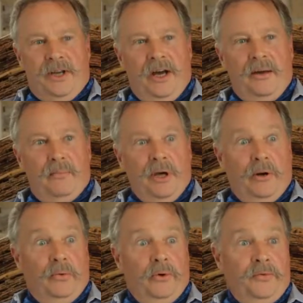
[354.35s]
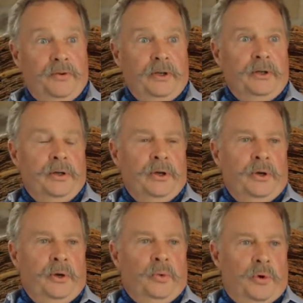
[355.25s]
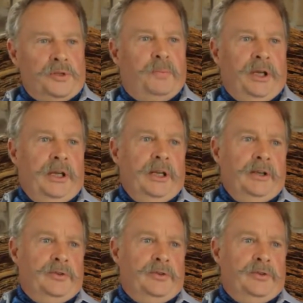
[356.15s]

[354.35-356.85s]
time, metal roofing was beginning